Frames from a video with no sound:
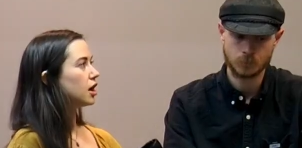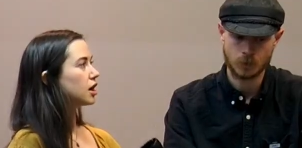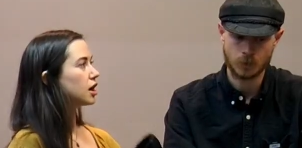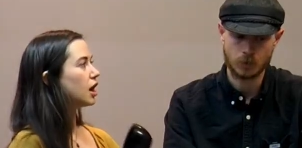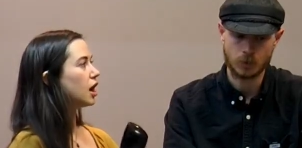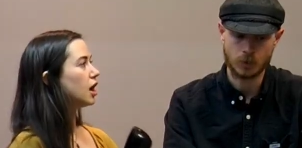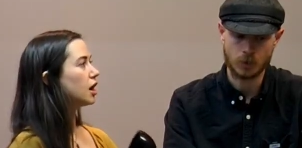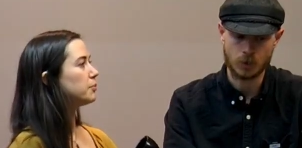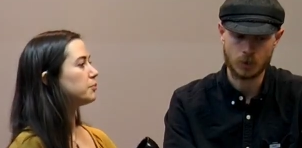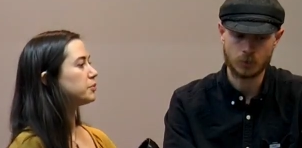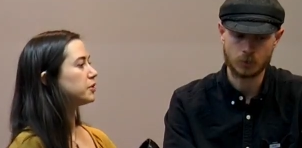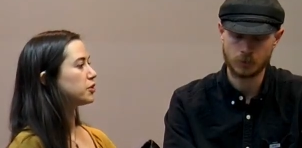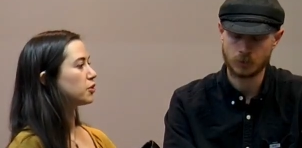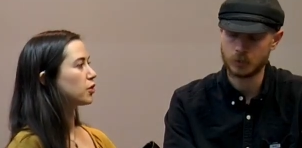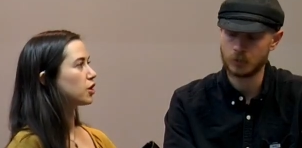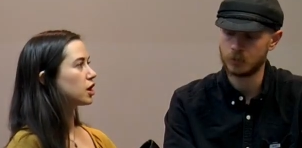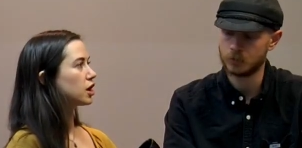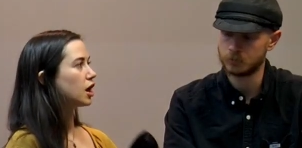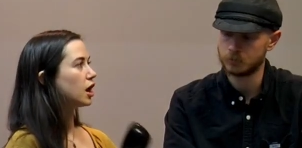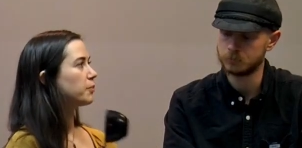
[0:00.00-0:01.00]
Speaker 1: cup a lot, or
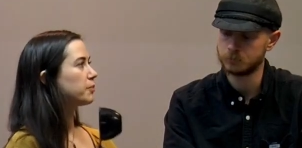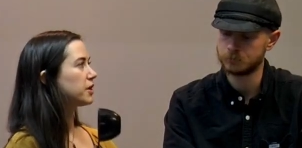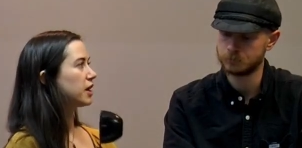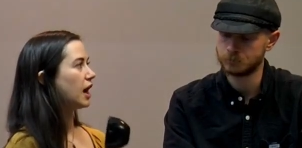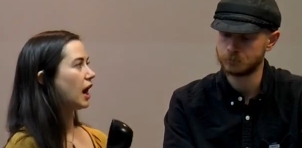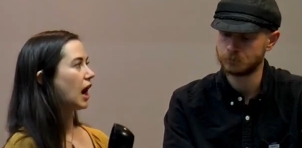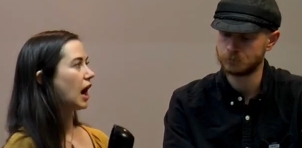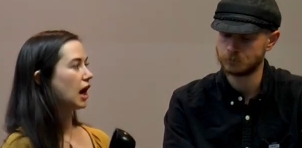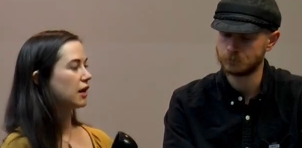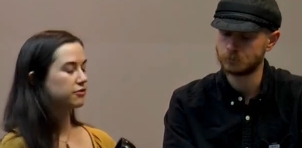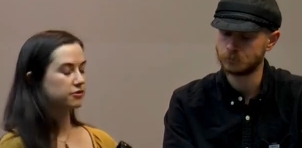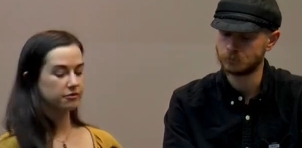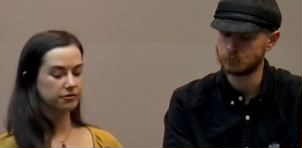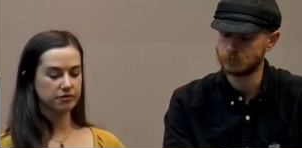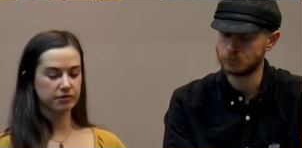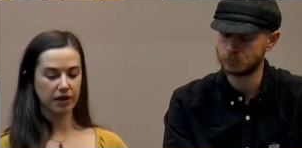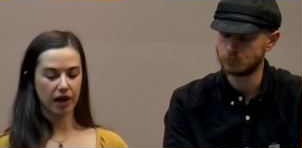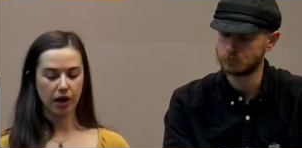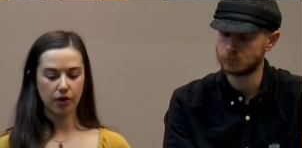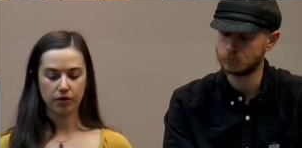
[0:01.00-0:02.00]
yeah. a cup and a half of
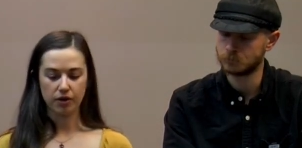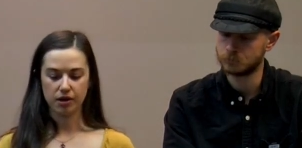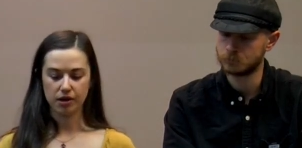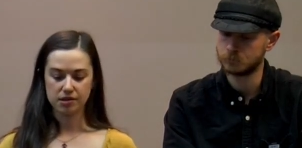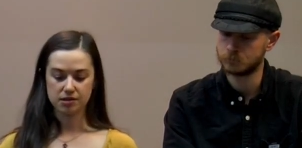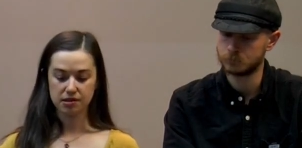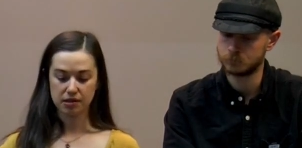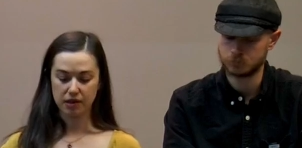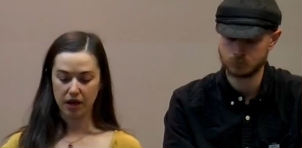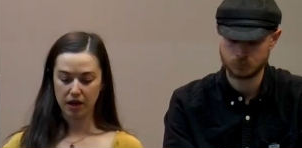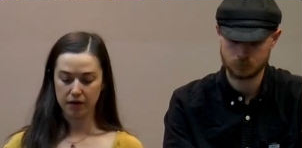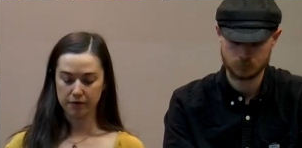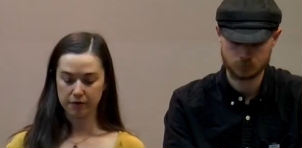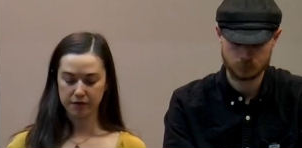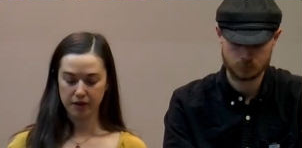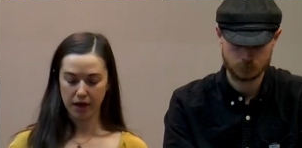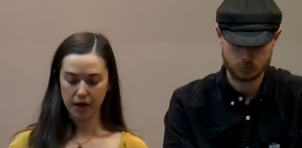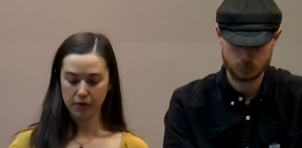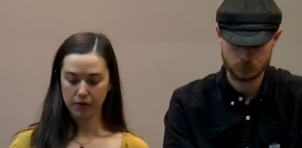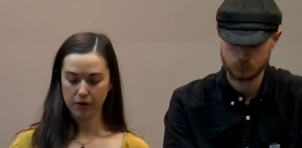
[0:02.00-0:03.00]
flour, and it's a lot of
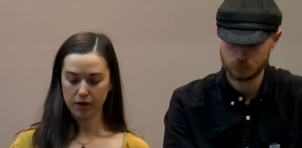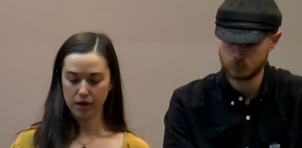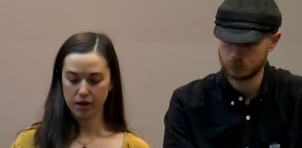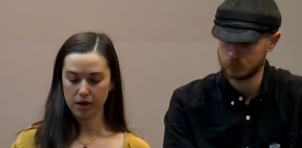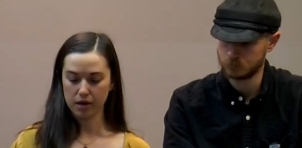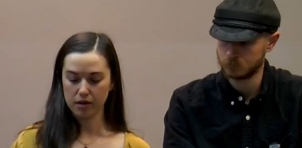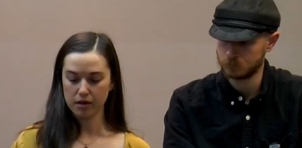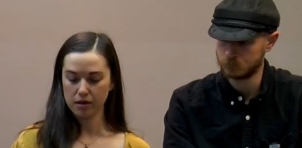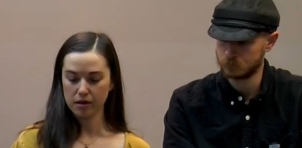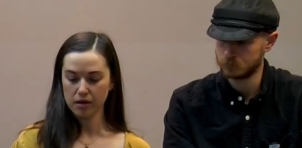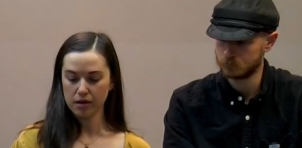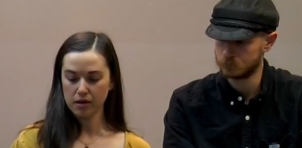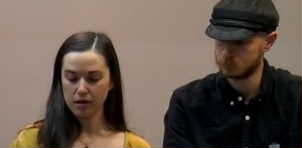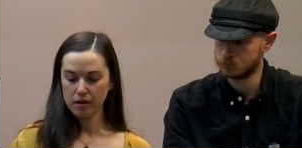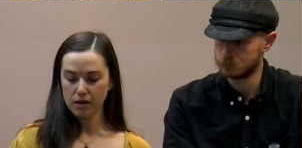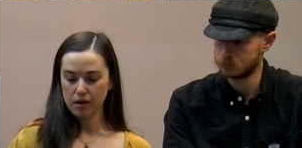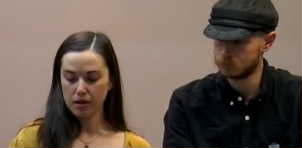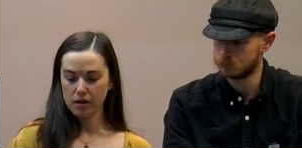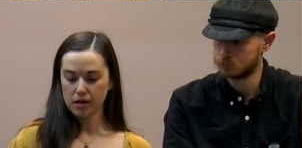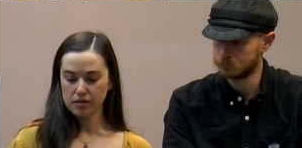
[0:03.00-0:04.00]
flour. And
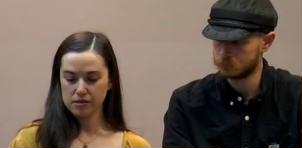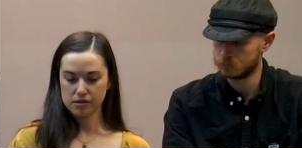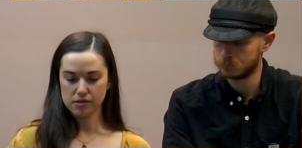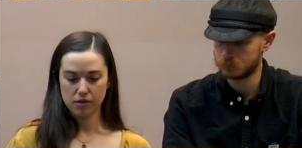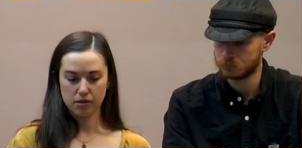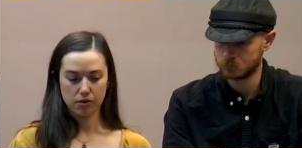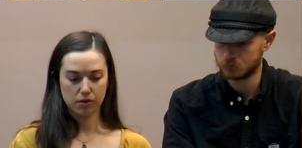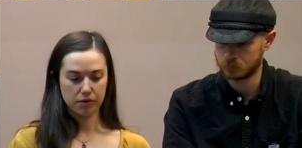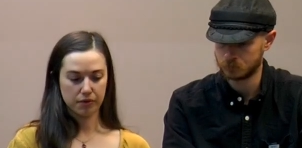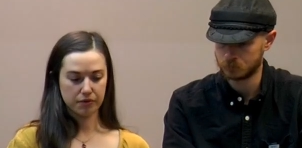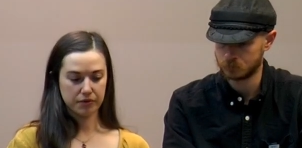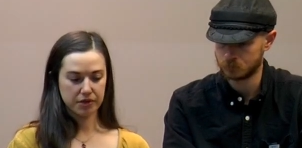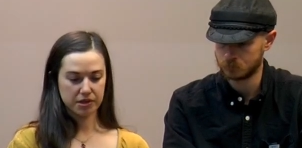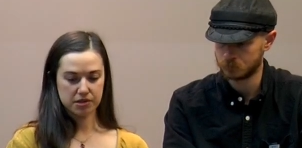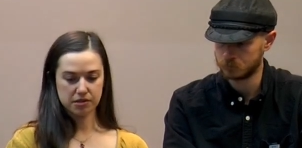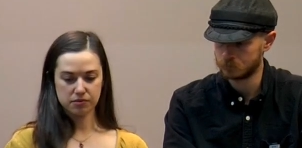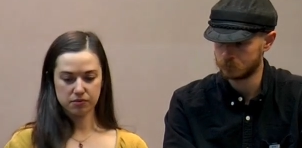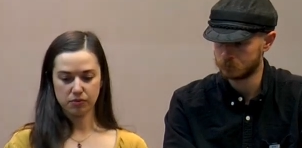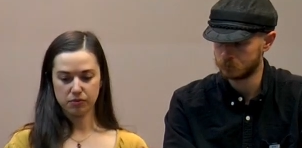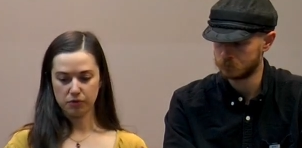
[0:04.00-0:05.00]
so
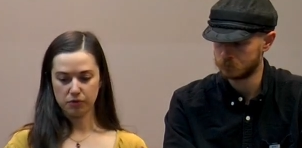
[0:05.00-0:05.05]
this